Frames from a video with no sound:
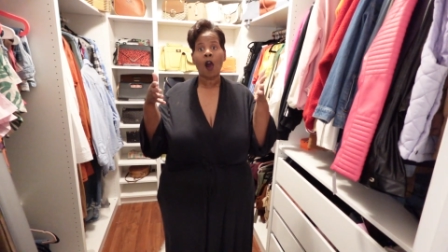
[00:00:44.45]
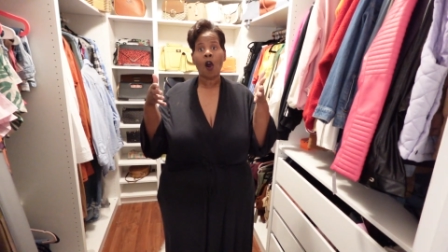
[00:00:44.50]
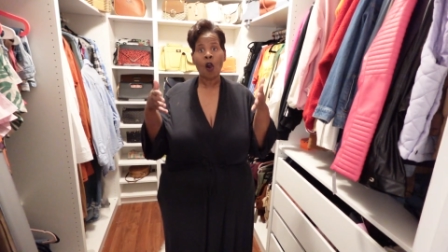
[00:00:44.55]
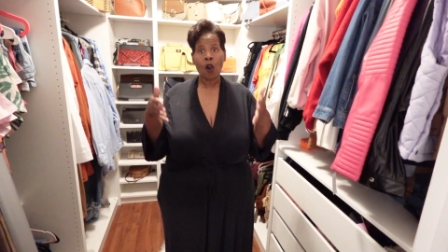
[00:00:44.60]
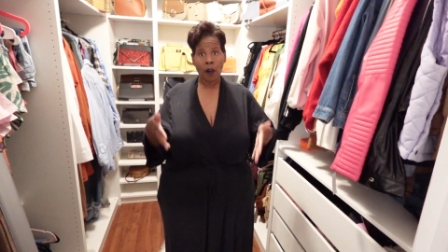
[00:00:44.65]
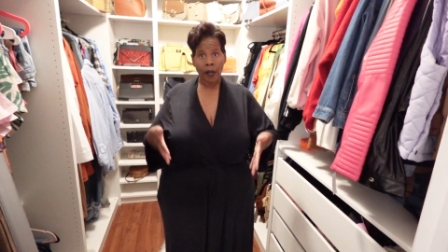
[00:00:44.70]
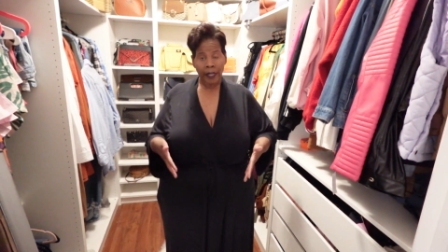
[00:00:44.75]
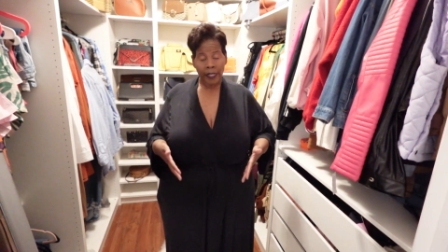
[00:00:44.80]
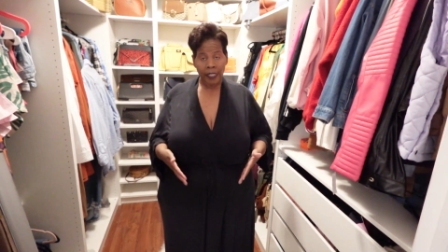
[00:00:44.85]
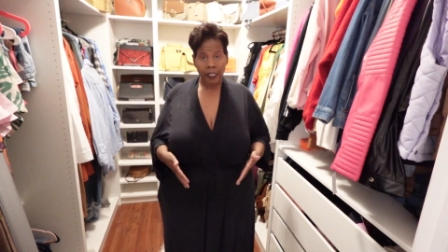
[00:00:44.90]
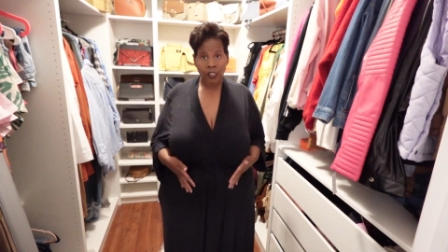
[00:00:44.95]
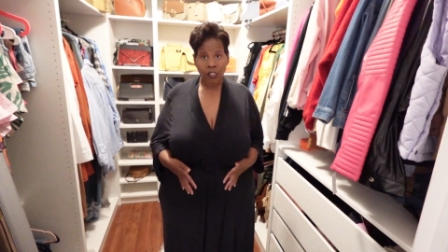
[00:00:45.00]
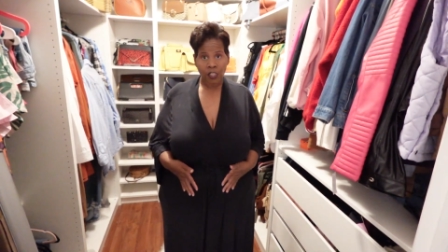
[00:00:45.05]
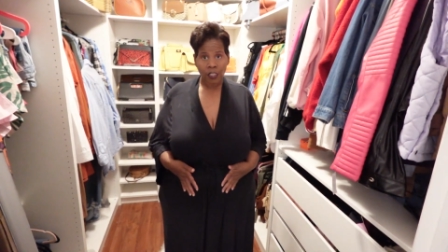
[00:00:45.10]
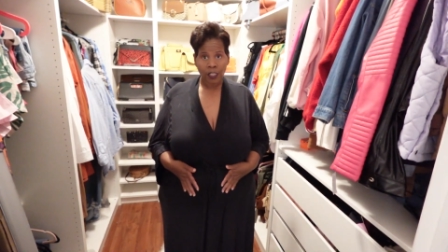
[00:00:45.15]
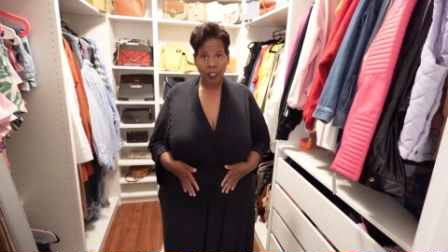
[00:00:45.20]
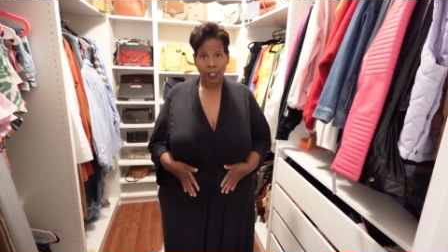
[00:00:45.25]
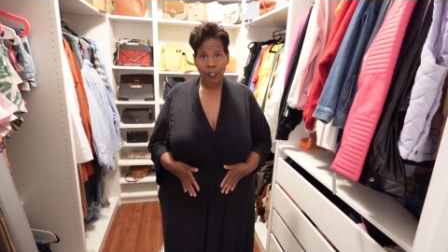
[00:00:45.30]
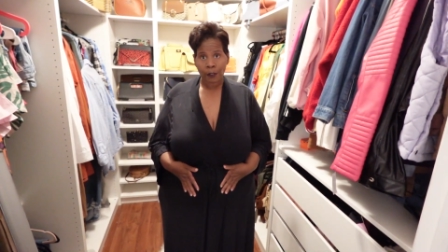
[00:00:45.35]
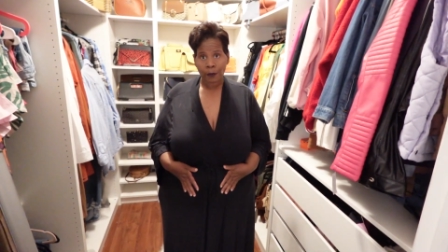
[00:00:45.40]
our
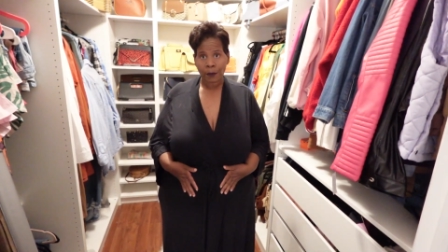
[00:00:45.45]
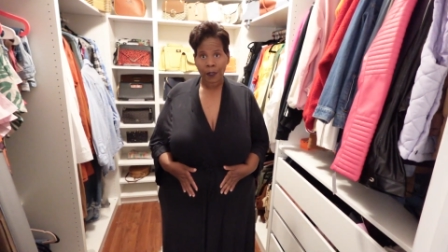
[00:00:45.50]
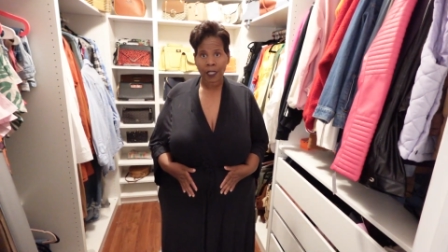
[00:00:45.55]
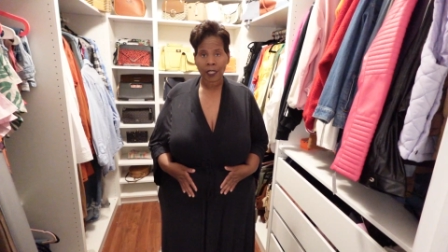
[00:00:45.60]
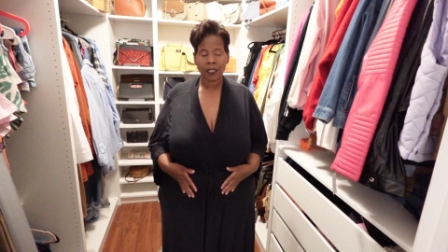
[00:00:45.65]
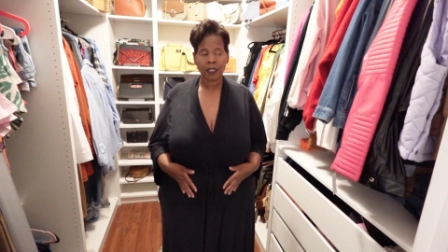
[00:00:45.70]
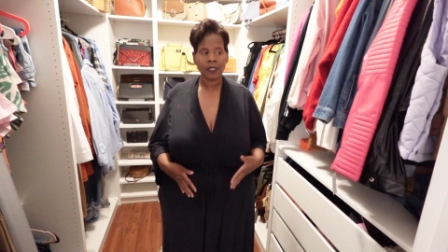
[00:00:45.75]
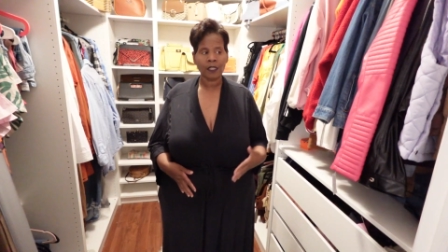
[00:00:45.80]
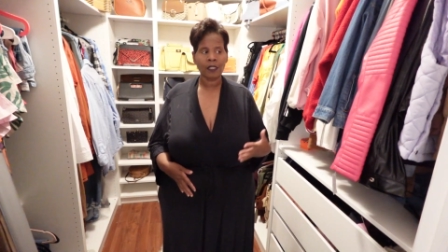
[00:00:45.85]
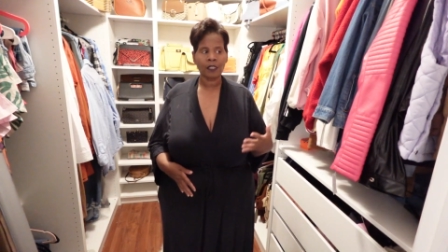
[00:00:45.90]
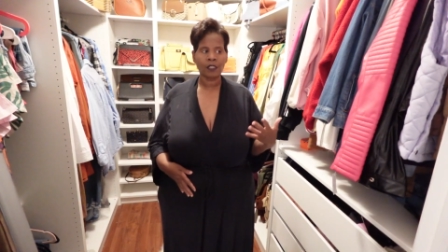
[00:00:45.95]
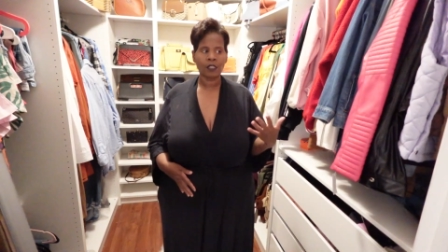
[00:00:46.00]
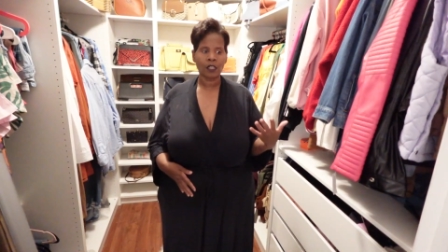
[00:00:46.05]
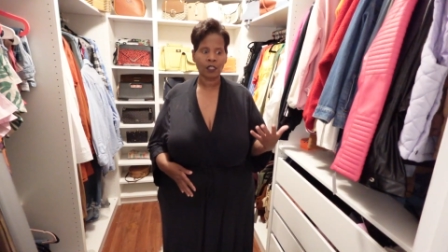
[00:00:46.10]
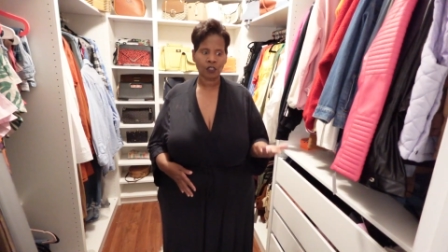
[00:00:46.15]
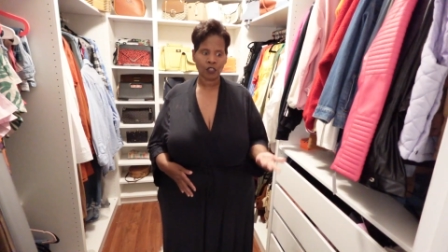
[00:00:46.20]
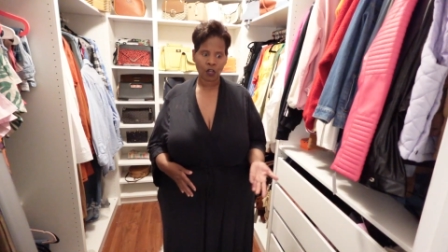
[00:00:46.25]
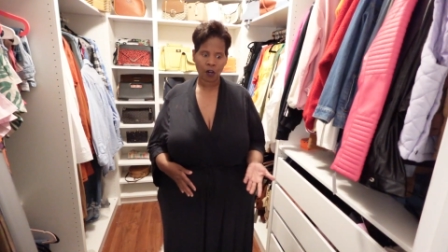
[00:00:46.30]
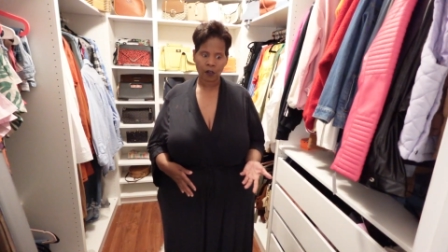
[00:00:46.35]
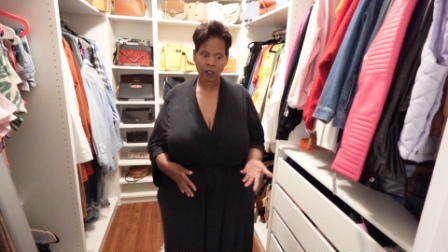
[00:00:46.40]
H&M in
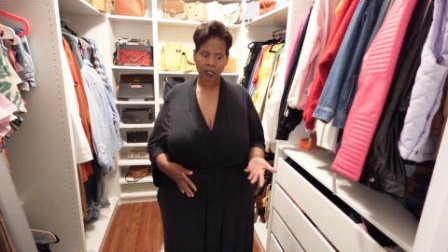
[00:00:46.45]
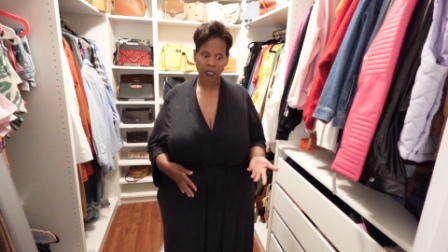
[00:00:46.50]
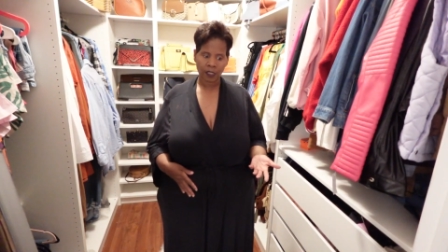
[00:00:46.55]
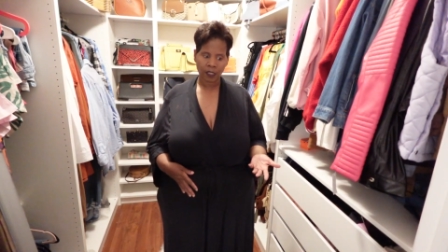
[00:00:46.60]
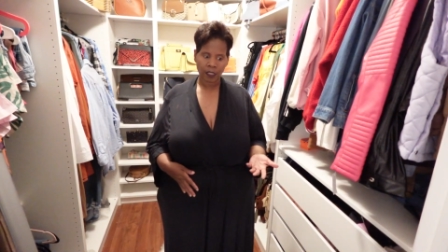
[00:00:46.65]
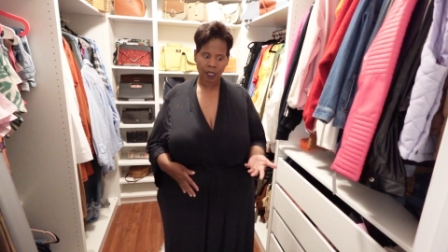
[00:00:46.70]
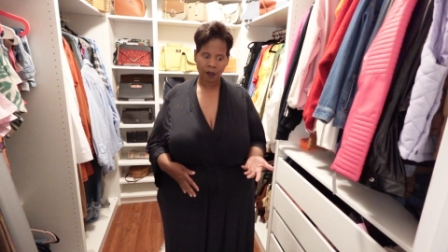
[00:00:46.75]
Charleston,